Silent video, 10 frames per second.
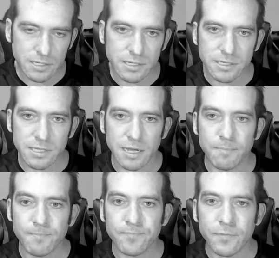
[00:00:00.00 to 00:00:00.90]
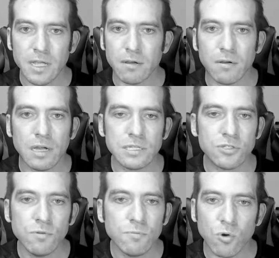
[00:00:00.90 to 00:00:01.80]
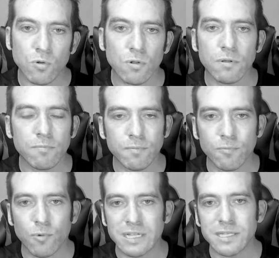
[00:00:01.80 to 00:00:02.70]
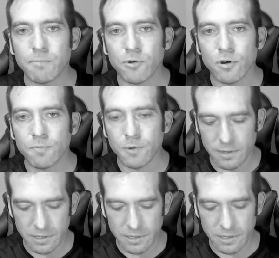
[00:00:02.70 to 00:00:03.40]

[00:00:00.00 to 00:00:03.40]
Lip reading: just yeah, a Zoom call, WhatsApp group.